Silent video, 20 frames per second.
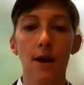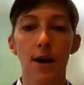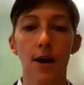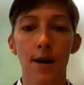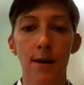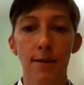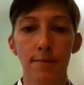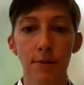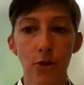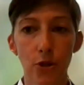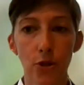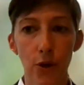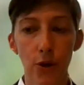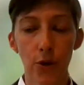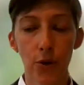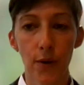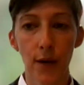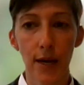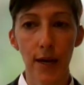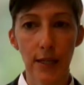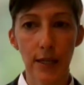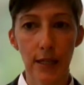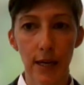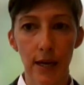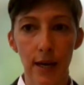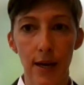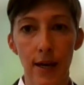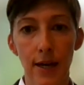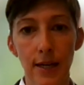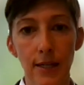Um, so it's
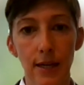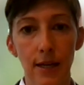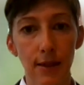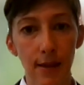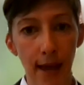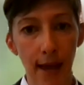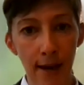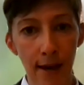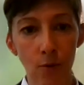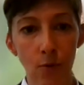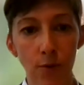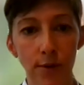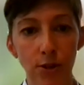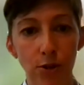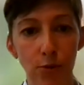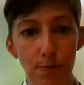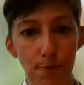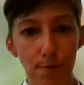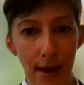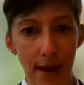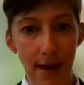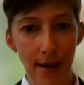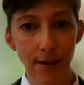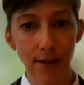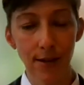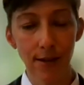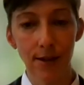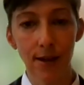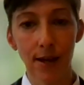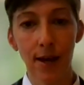a, it's a language
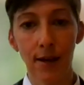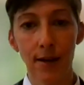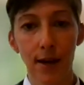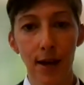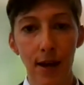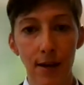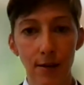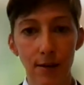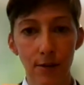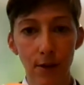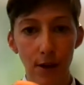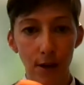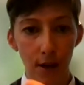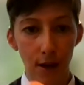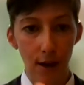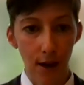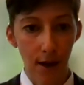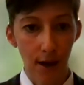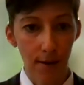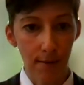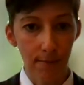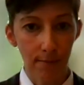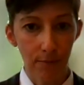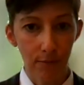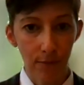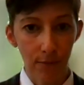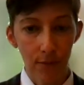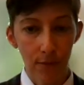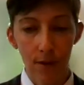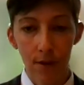based and, and um,
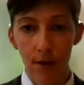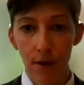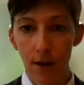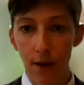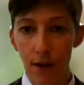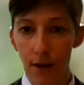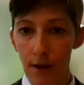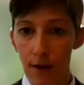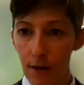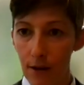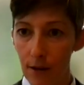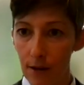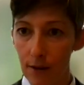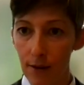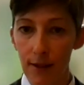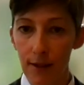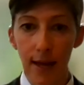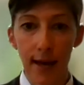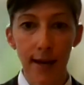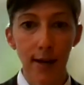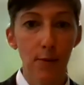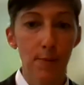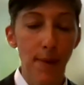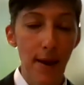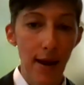uh, letter